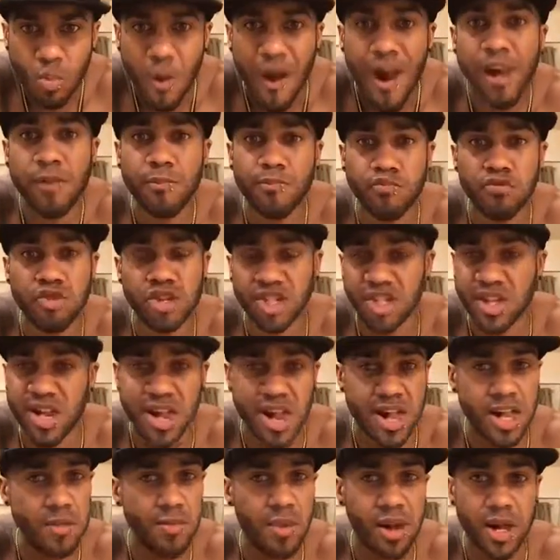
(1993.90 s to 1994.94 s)
I
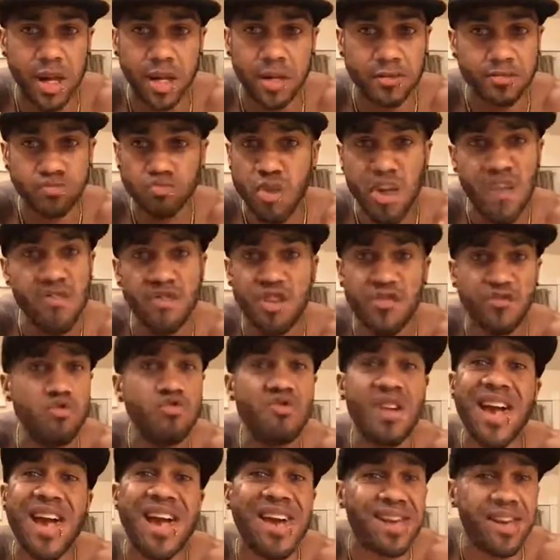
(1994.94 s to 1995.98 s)
appreciate anybody, even if you
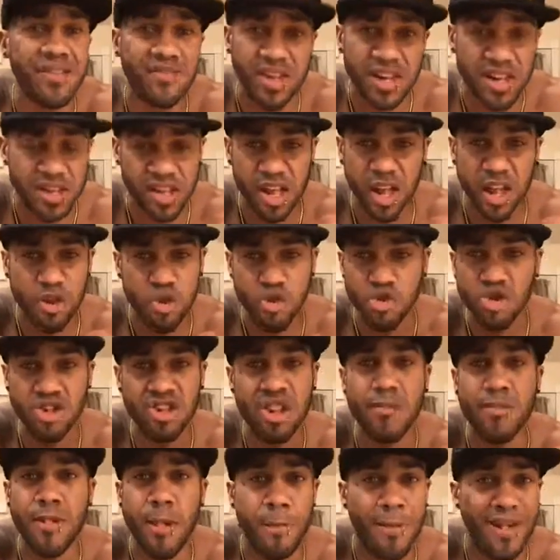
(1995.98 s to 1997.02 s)
can't give anything, and you just
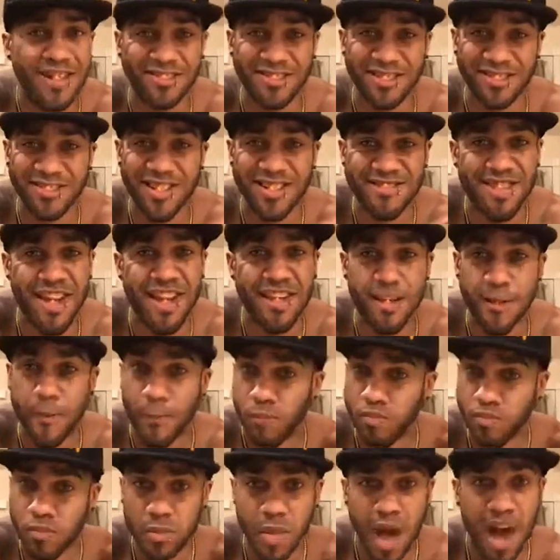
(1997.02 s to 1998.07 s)
sent me a message and said thank
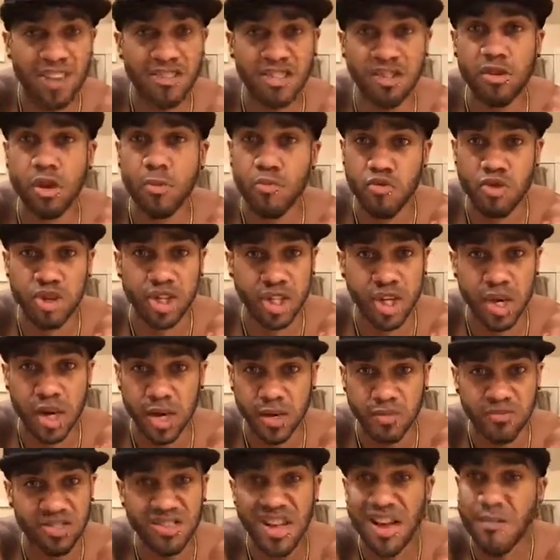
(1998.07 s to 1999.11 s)
you. I still appreciate
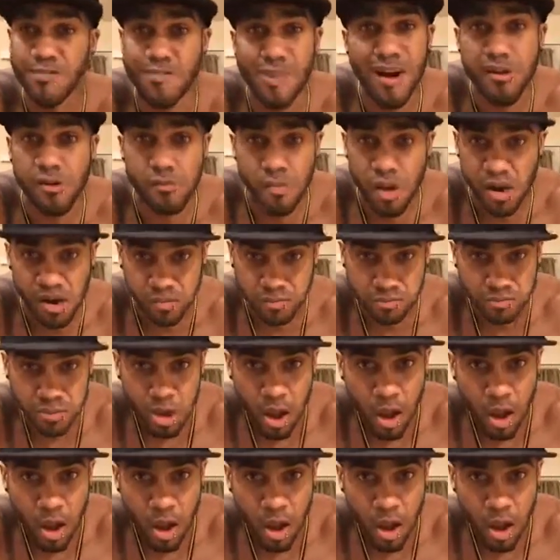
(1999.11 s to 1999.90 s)
it. It's not about the money.